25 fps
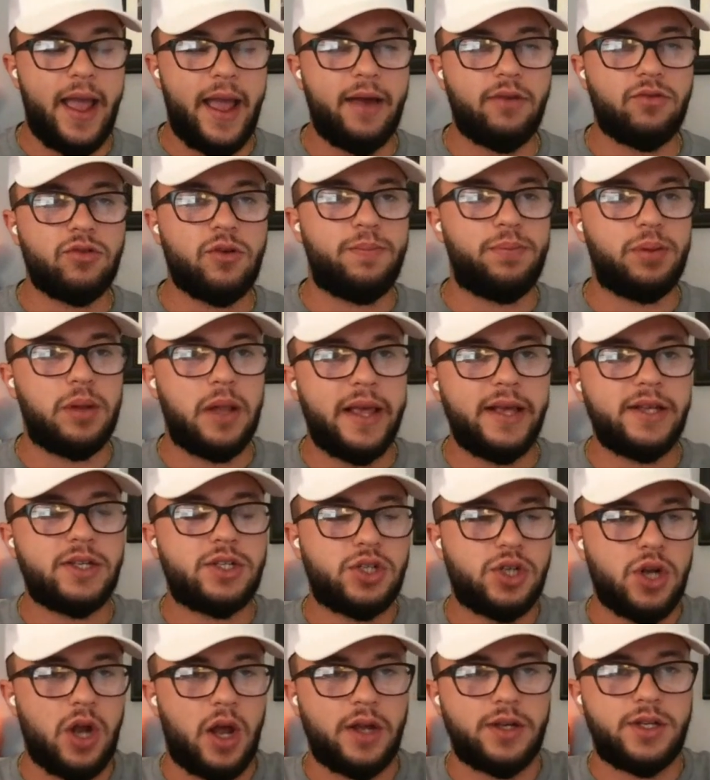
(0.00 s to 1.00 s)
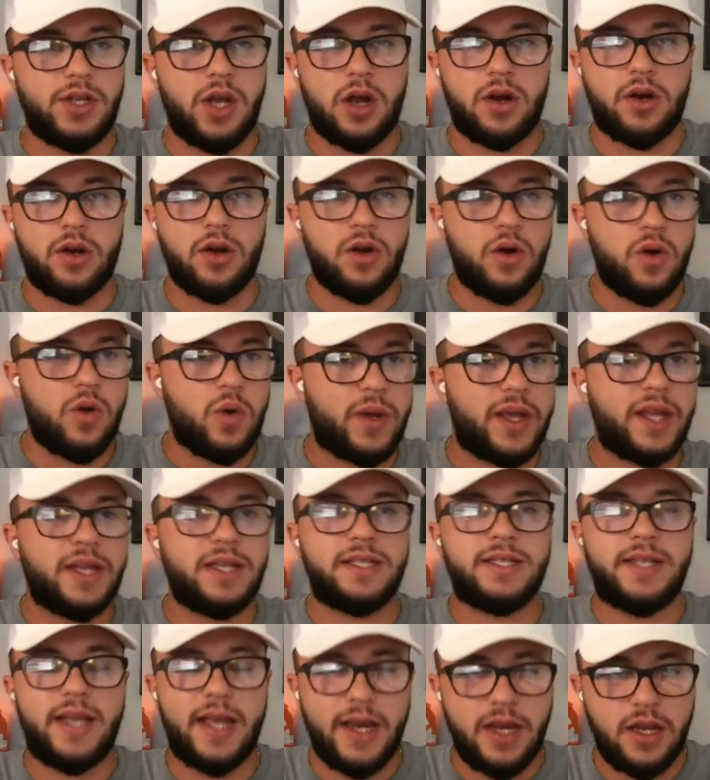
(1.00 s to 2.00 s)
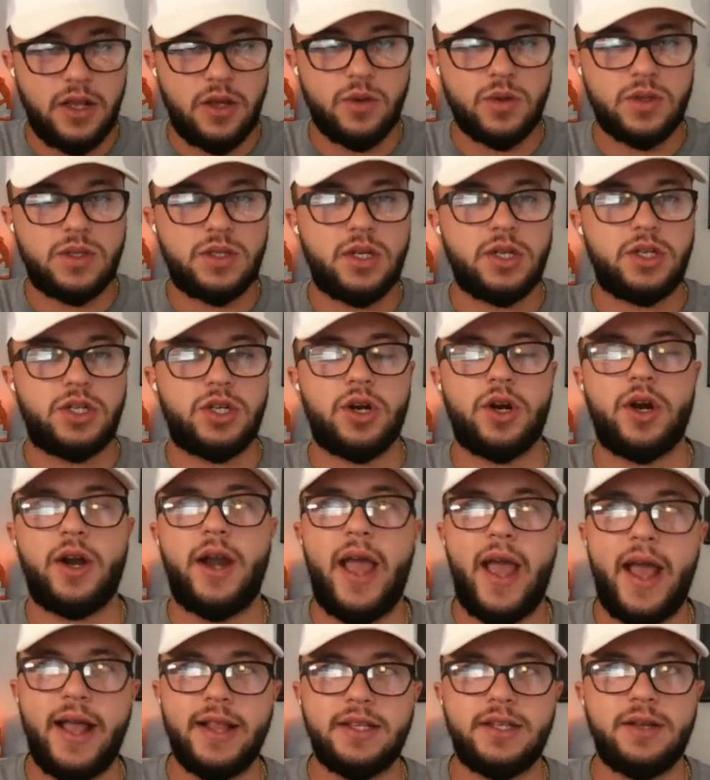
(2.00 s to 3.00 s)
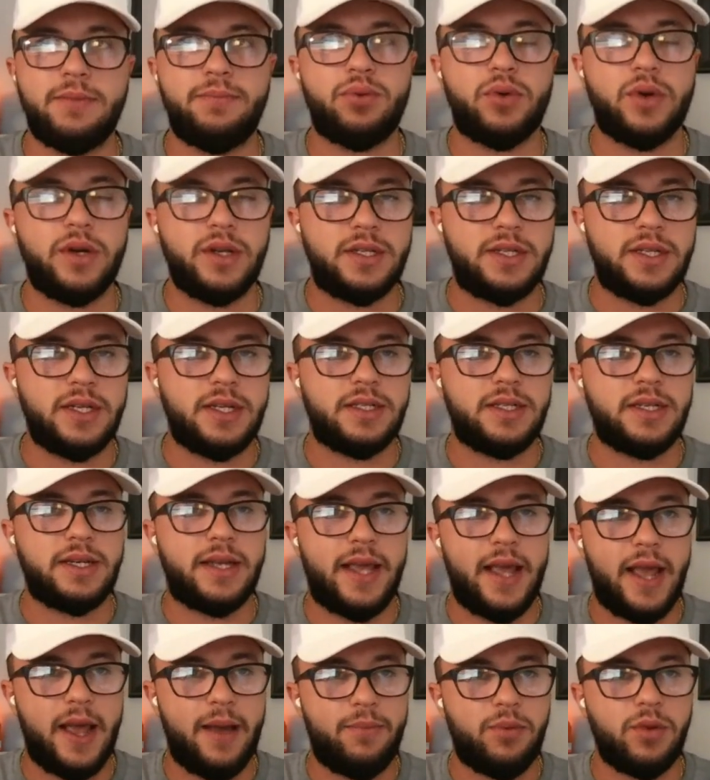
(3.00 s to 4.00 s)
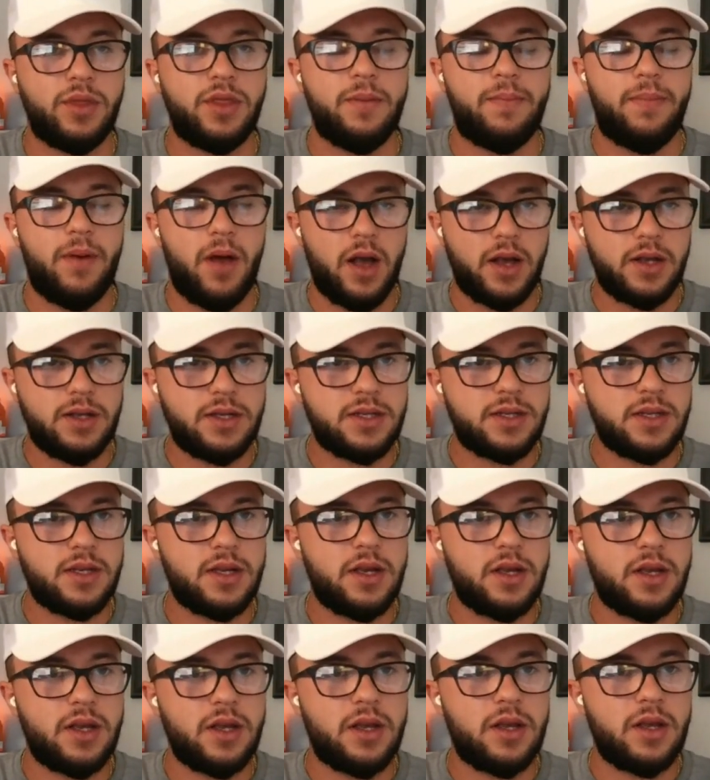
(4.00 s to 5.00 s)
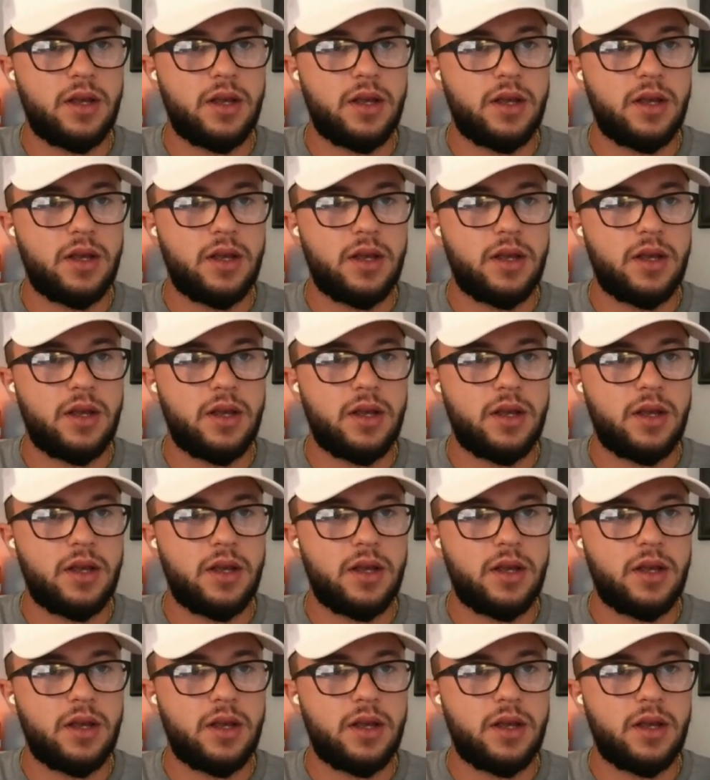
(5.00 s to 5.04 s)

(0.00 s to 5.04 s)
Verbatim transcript: and replace Sean Tucker, who continues to turn heads at preseason camp with the Bucks.